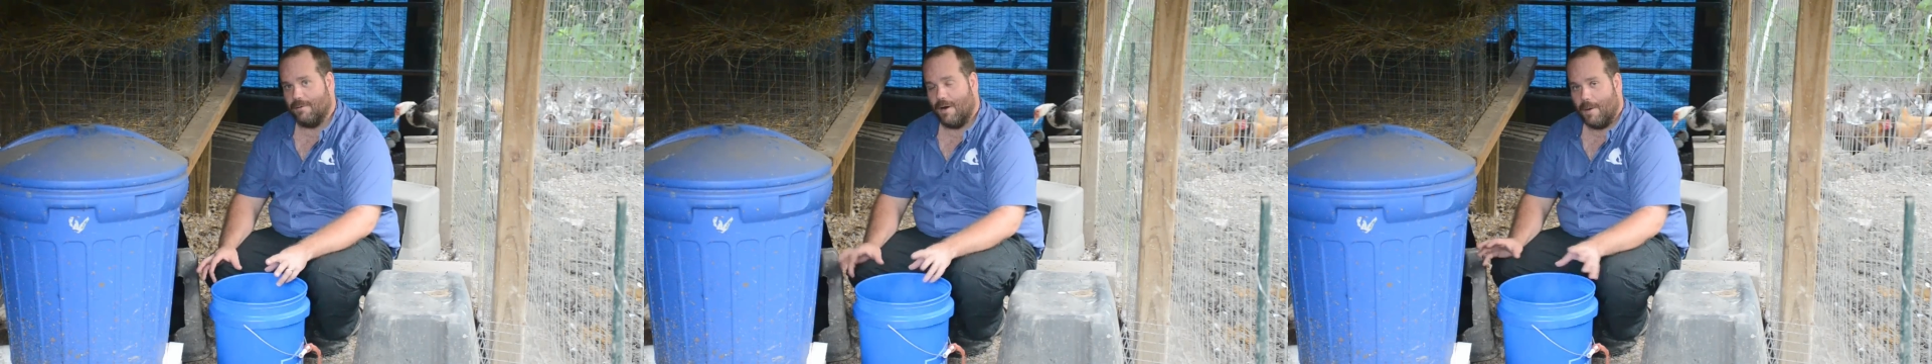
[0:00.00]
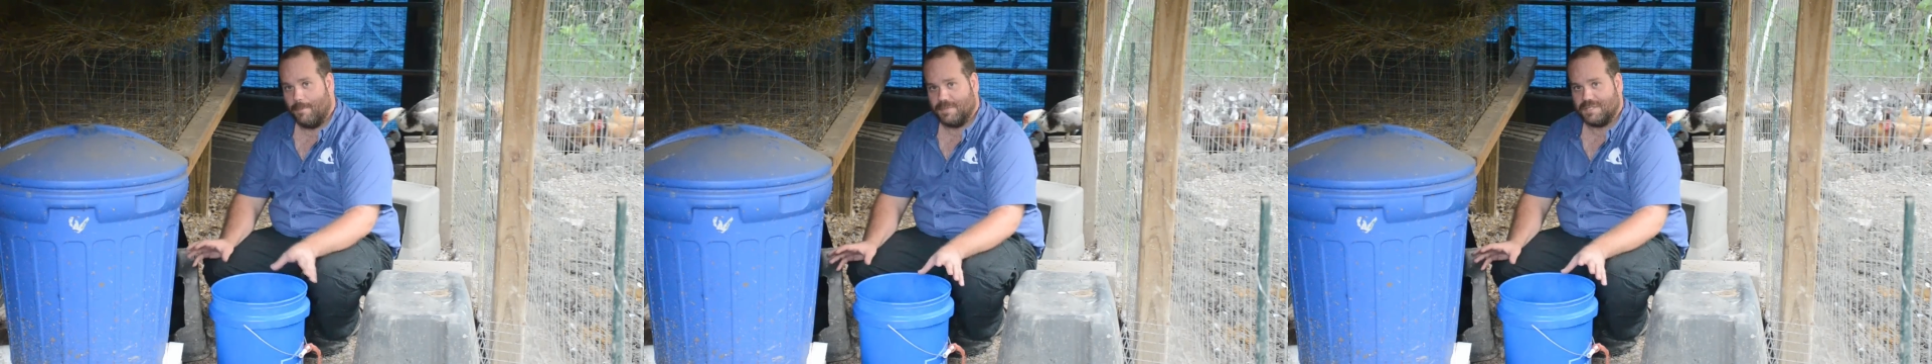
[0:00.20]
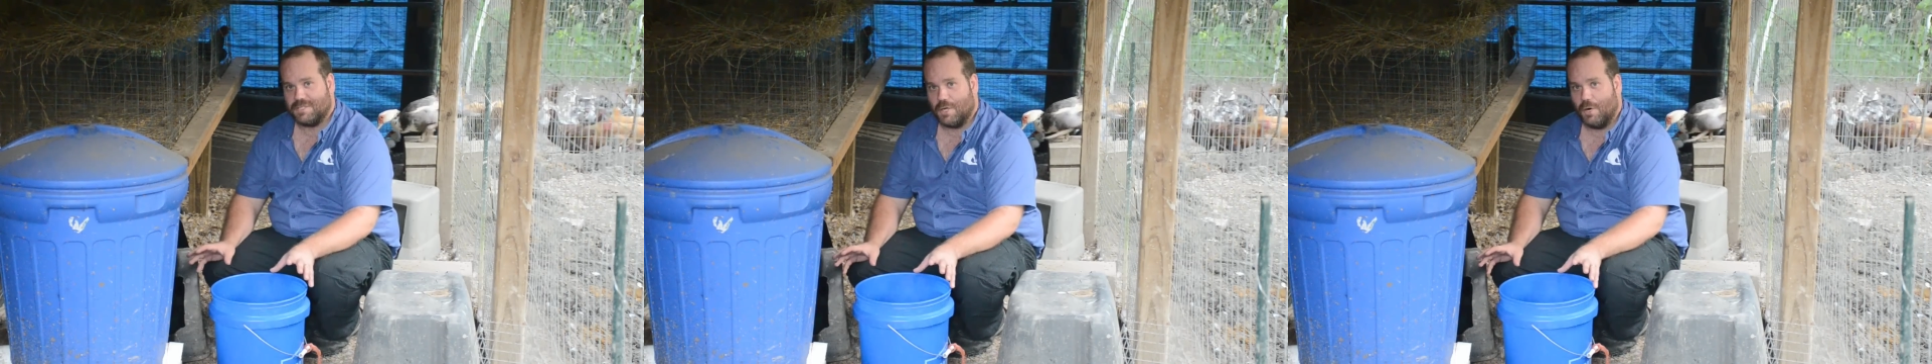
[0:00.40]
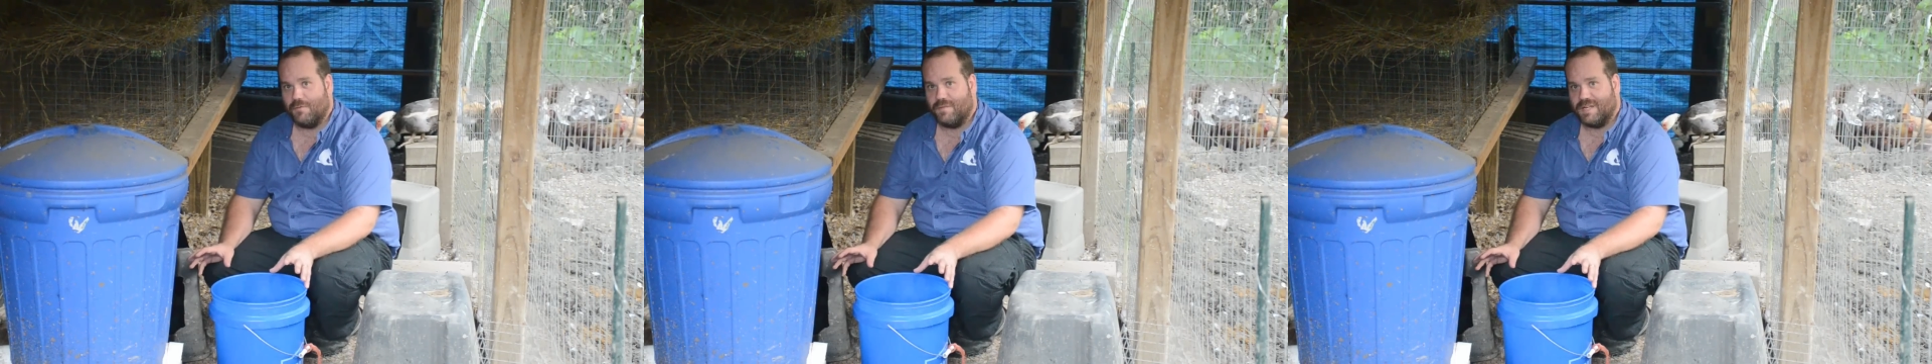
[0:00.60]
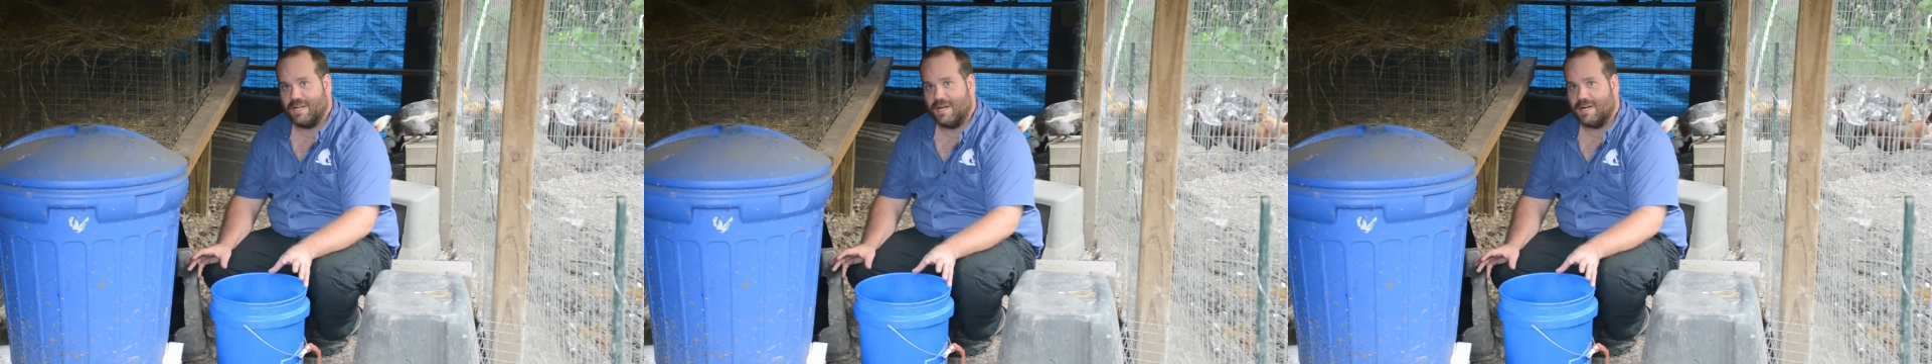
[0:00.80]
On
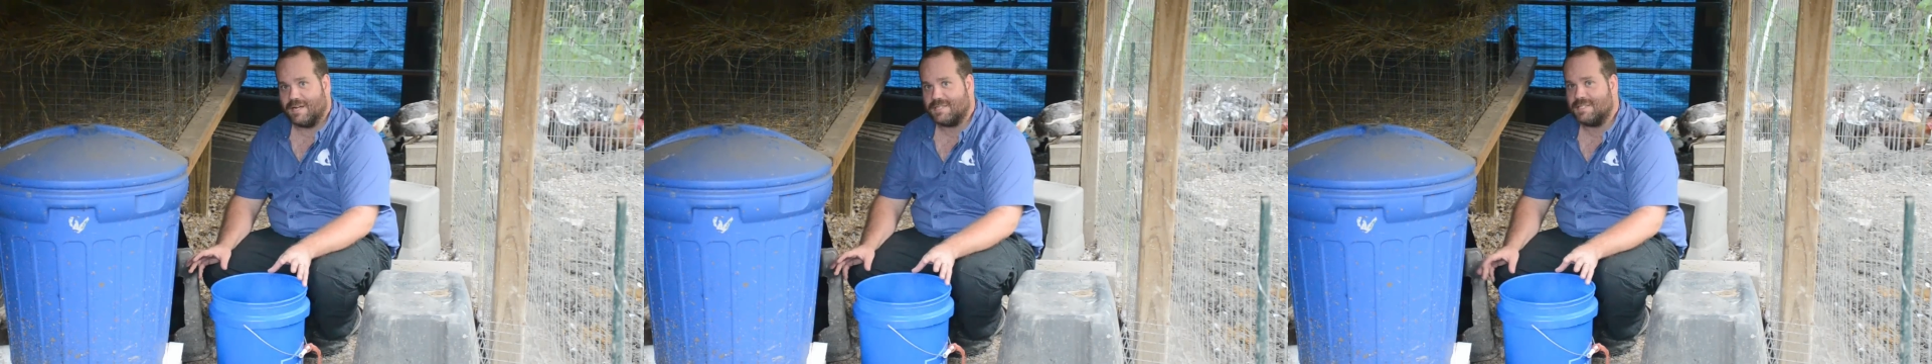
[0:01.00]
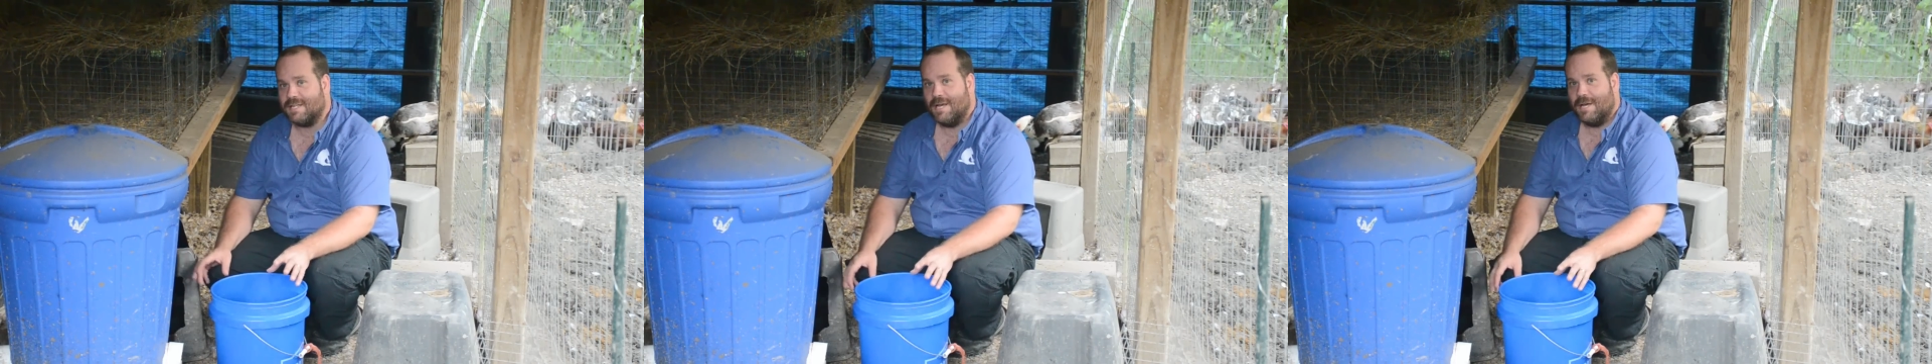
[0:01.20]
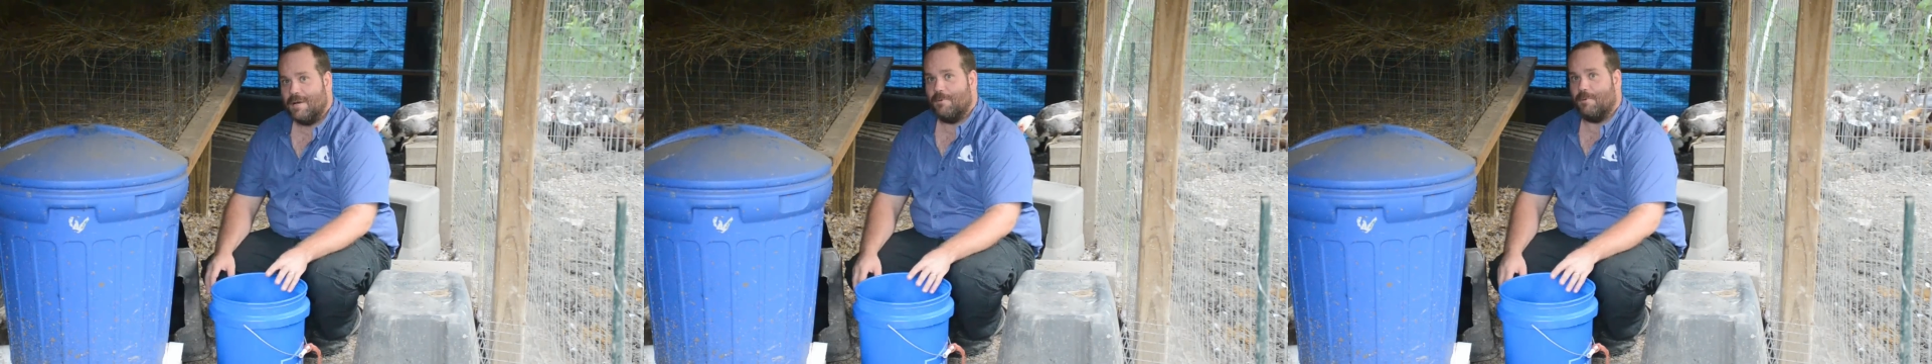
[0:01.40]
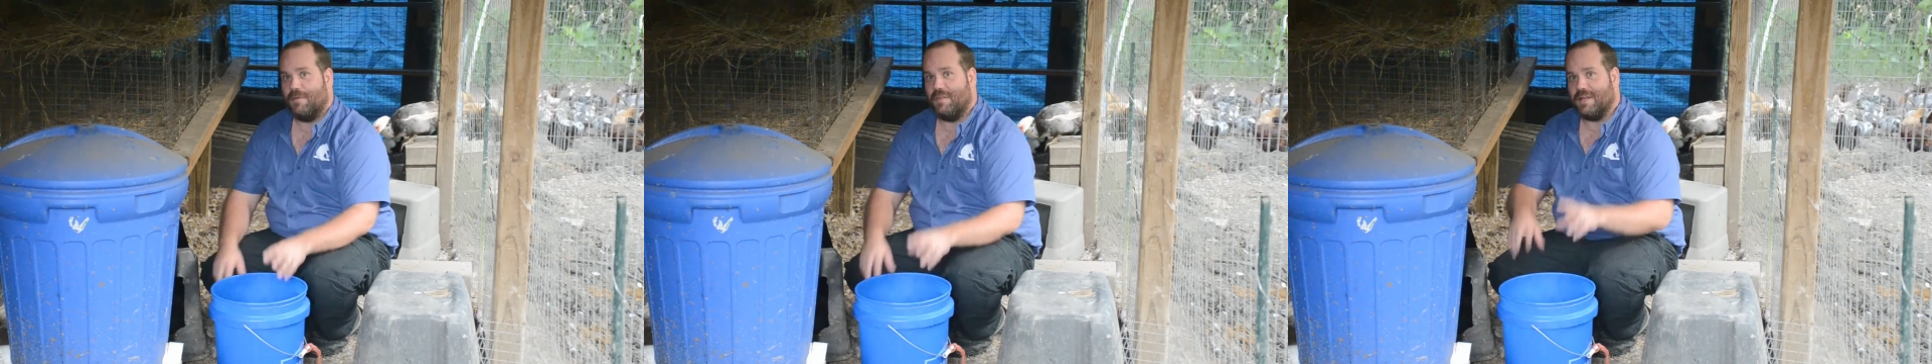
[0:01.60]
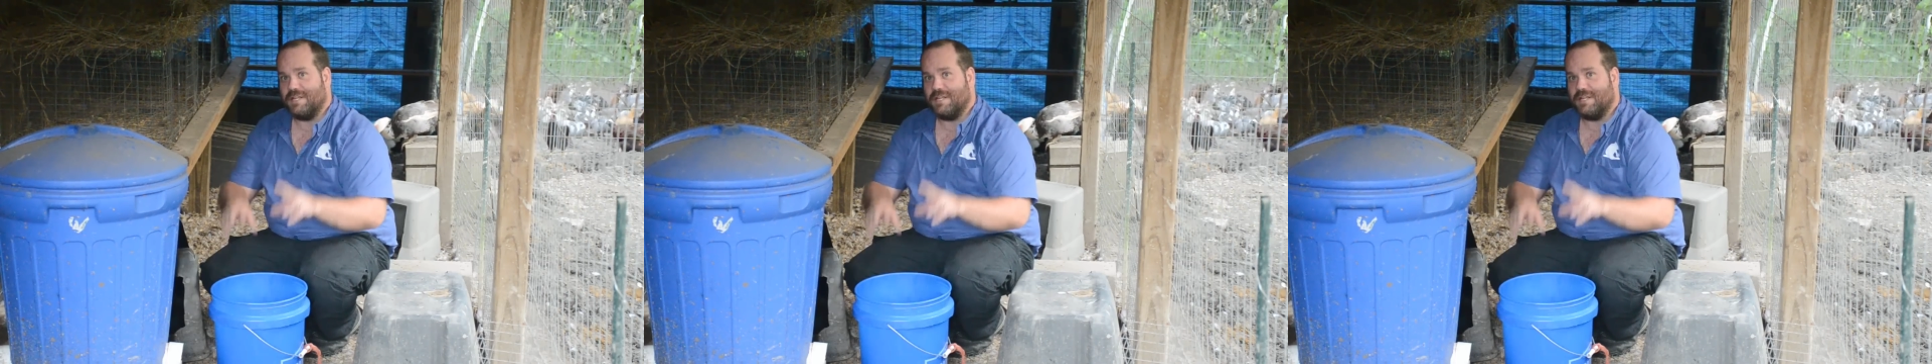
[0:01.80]
Muscovy ducks, when they